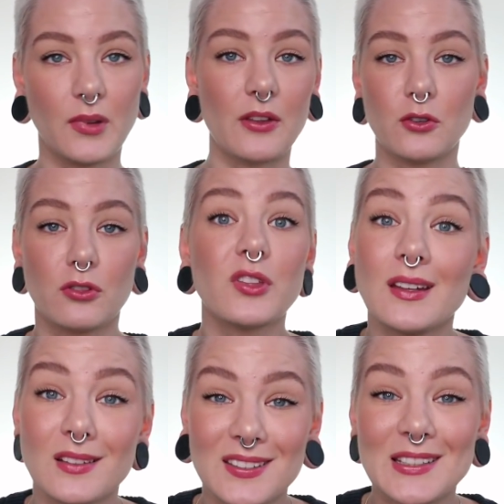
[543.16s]
other
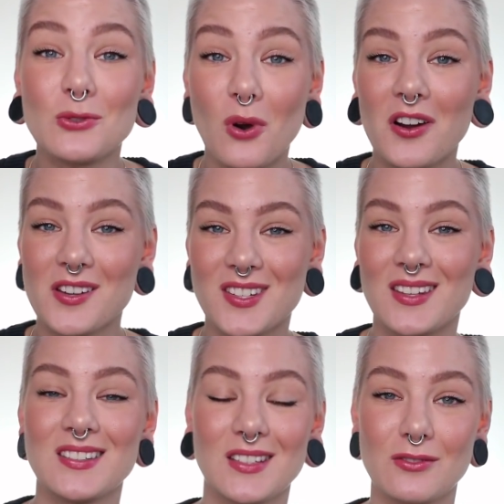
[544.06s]
things you are
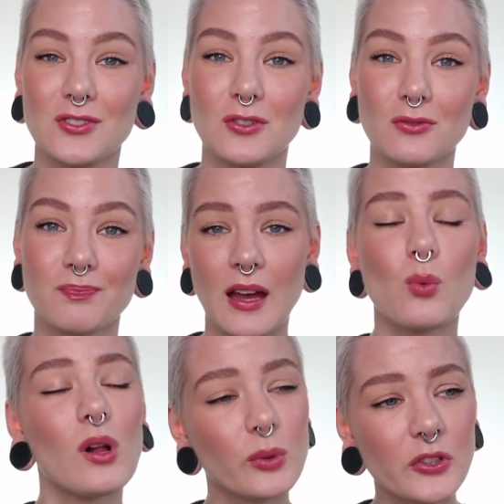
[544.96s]
sensitive to.
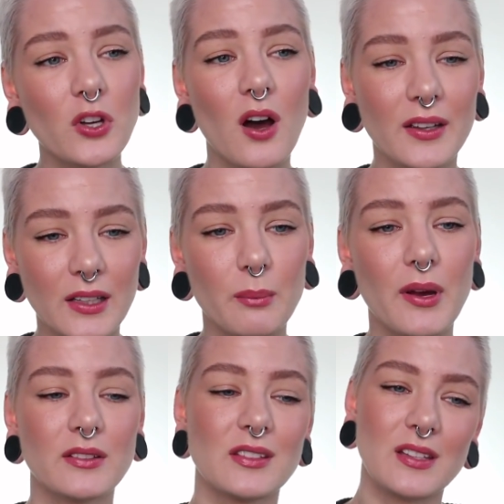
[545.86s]
And while we're talking
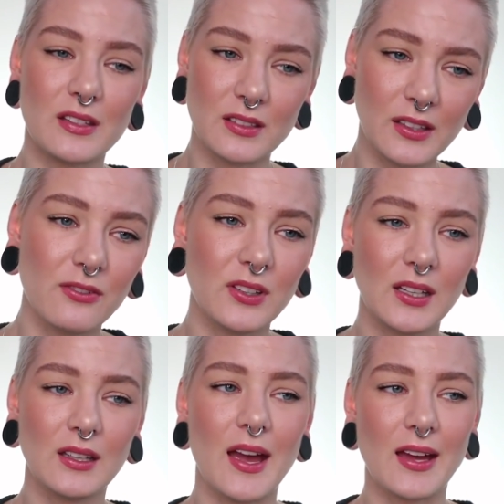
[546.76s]
about the
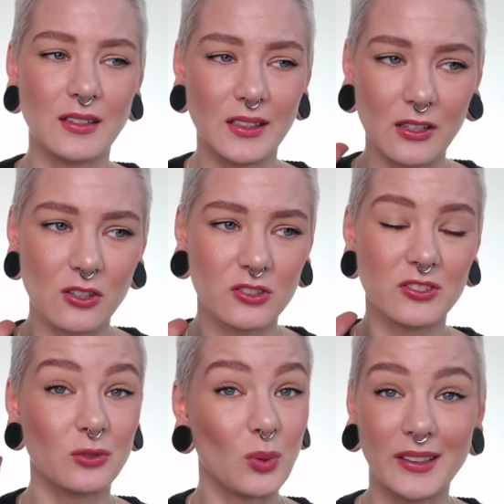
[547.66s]
sensitivity and ears
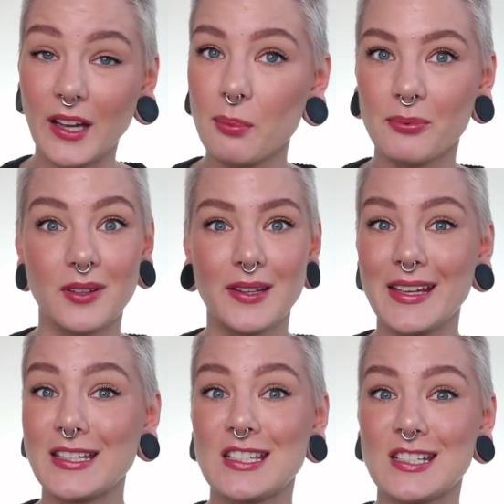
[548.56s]
swelling up,
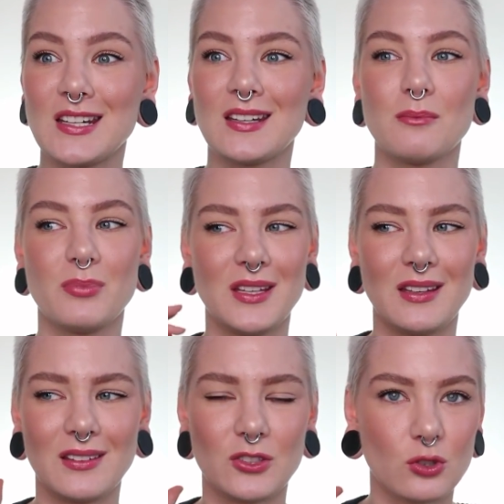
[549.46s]
itching,
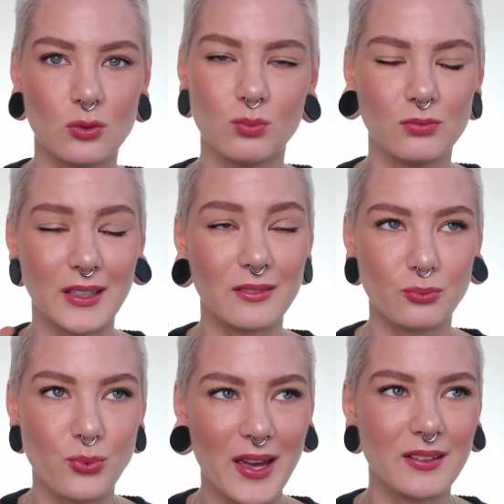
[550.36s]
being like
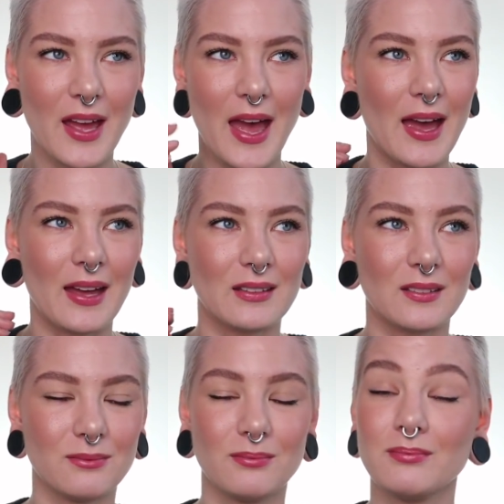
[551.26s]
red
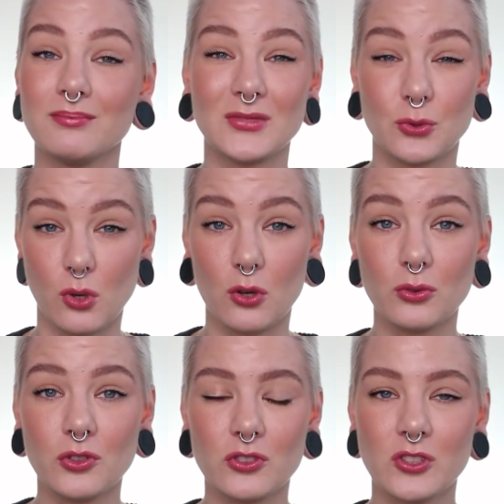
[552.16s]
and
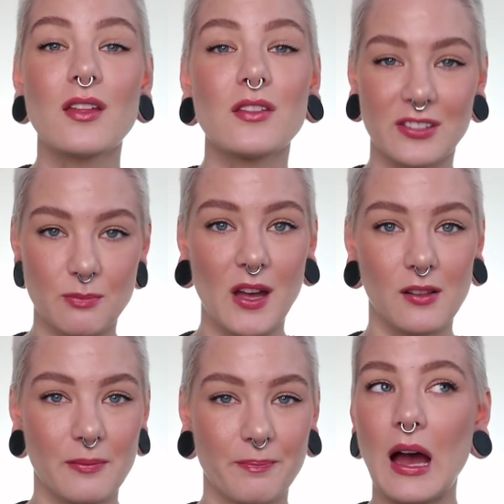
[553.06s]
gross, the smell.
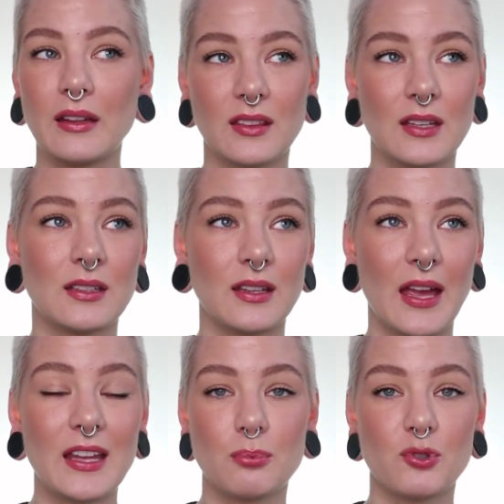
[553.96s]
I think
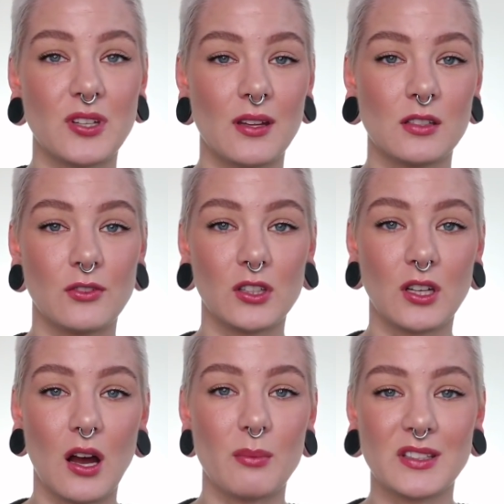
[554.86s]
80% of all the
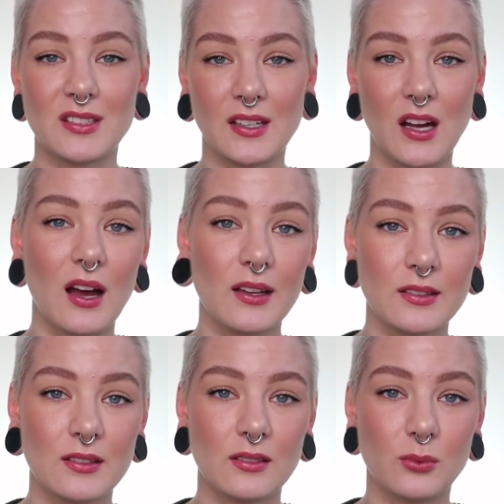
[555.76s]
comments I
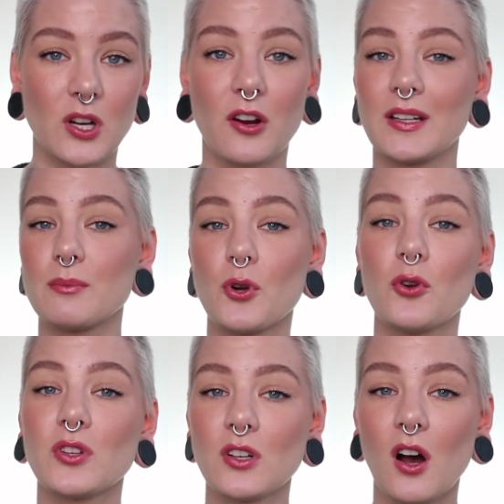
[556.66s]
got regarding
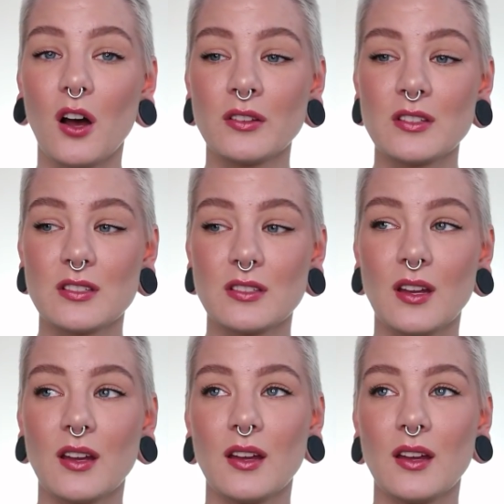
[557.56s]
pros and cons,